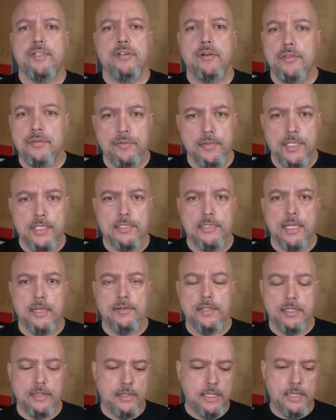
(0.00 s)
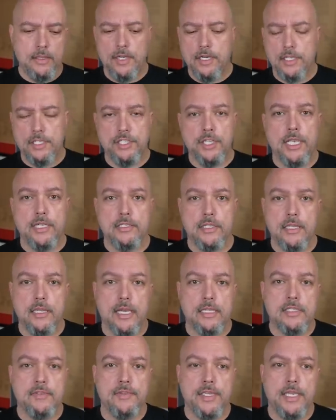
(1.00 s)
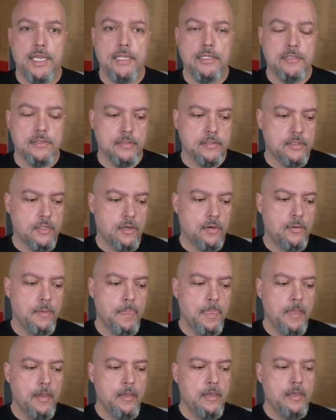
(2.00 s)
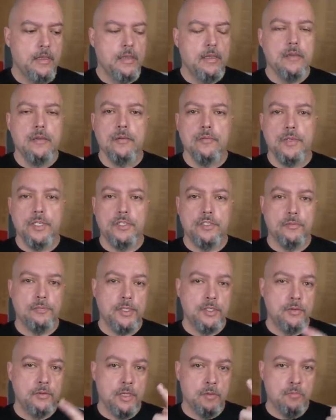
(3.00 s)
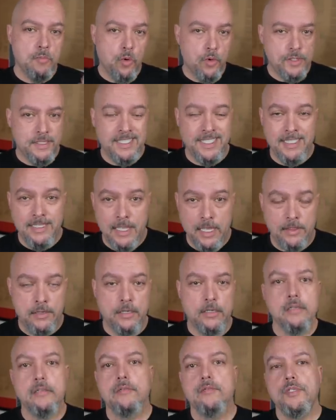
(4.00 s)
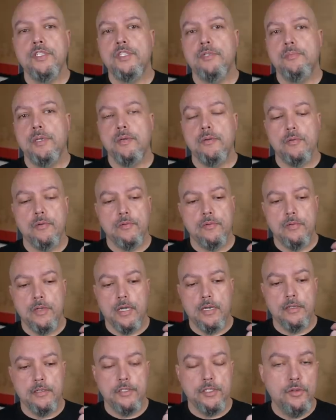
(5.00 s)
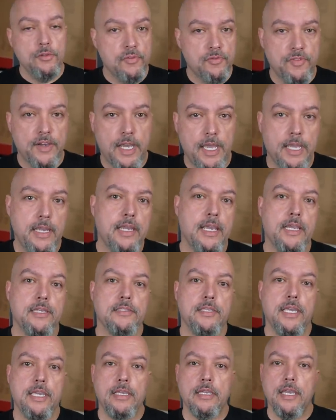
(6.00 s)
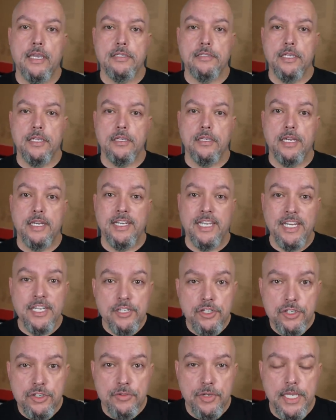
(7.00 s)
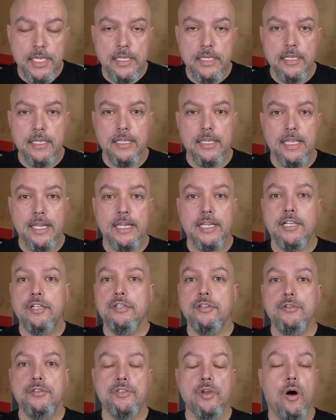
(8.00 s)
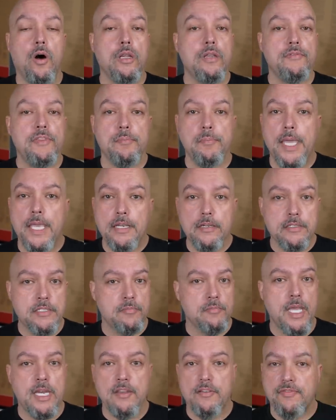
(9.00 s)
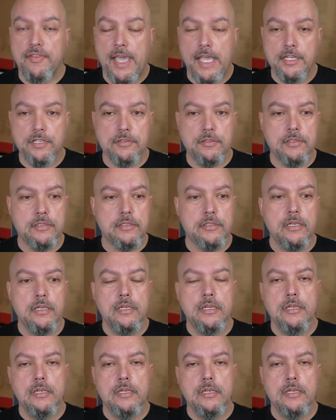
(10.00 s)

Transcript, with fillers: go through this now, that they're going to change the classification. So we should be doing more together. We should be uh, unifying as a as a an industry and includes all of the makers and manufacturers